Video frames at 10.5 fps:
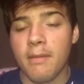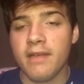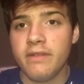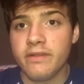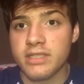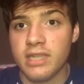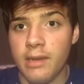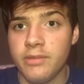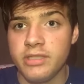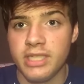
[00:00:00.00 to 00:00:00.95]
my favourite
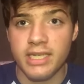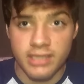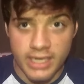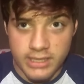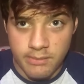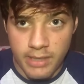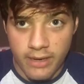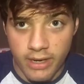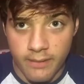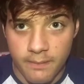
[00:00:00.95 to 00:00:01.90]
celebrity is Katy
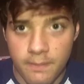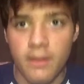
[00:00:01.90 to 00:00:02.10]
Perry.